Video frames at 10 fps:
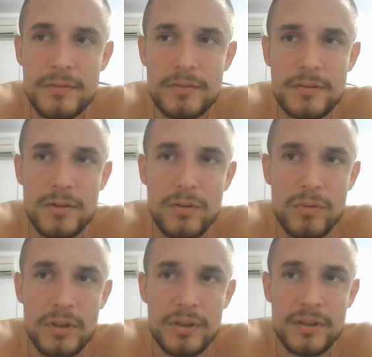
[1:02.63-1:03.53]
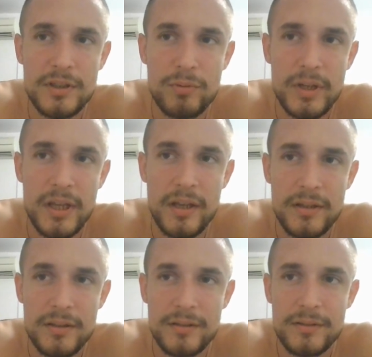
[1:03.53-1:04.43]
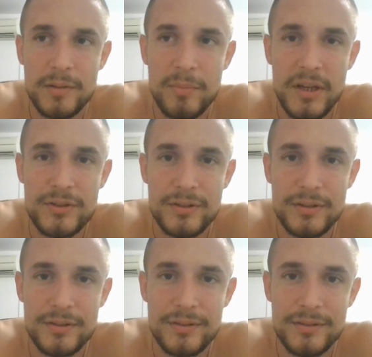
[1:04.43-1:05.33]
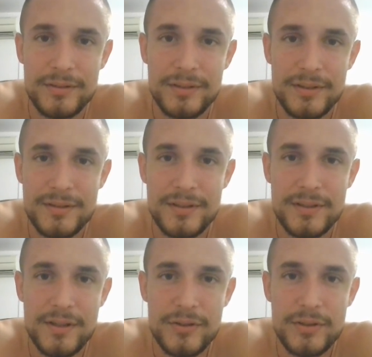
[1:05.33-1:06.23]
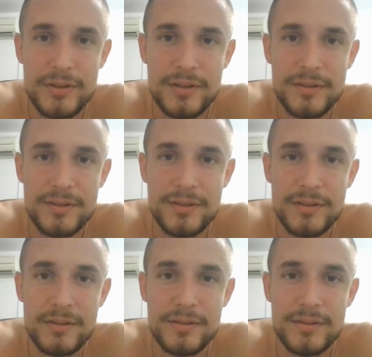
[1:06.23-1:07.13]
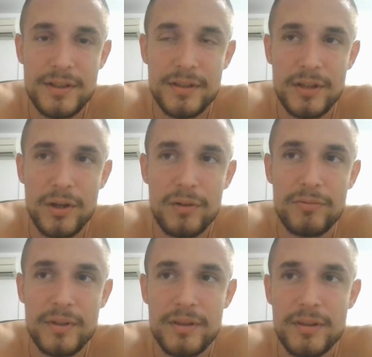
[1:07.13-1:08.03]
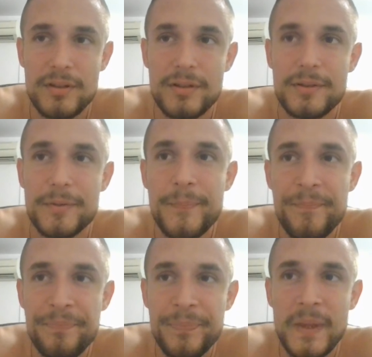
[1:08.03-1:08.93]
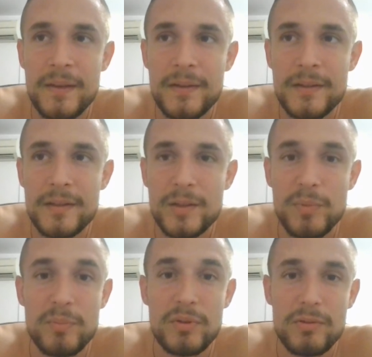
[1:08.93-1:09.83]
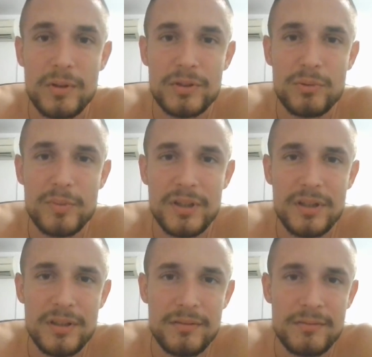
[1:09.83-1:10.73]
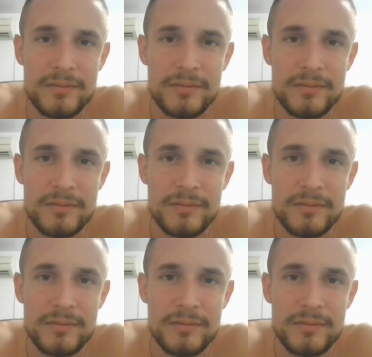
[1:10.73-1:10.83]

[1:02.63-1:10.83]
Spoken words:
So the way I imagined this discussion is starting off with the people who want to be